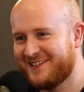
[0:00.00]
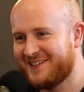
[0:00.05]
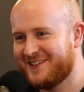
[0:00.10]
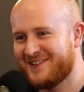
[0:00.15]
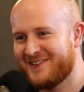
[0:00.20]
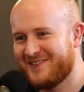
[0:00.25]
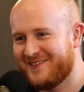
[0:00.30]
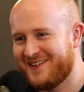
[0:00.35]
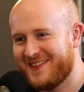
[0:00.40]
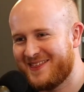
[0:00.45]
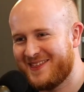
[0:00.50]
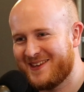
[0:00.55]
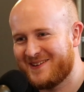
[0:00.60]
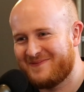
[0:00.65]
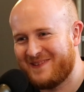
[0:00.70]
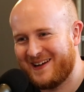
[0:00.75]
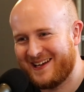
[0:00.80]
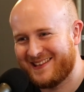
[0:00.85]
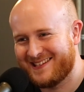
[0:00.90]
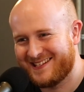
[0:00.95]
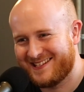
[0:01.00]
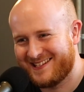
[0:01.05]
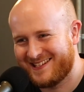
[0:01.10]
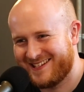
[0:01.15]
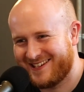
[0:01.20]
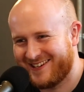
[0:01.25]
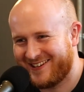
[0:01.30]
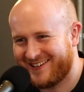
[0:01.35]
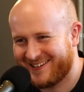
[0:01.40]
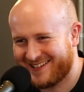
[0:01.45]
don't know anything about
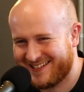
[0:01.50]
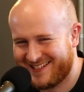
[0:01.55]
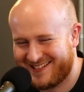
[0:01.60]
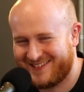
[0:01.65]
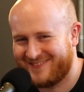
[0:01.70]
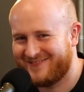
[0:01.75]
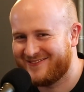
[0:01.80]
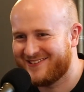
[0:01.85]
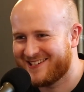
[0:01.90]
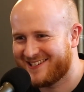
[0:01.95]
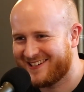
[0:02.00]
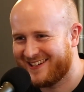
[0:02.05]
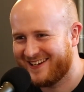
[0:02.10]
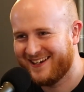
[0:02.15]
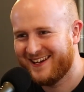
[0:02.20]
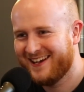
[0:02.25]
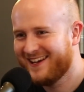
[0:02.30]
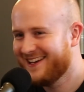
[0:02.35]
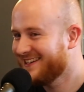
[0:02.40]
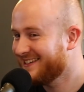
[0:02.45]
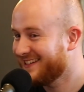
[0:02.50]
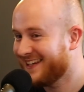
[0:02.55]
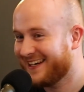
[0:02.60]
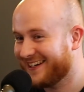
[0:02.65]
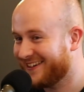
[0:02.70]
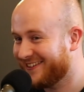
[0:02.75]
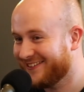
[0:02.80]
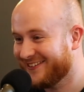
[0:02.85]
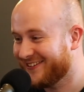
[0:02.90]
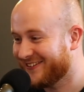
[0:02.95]
stocks, so I'm just like, is
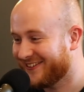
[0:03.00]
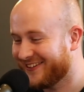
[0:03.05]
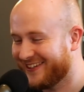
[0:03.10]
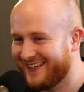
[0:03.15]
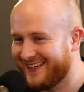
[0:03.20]
that good or...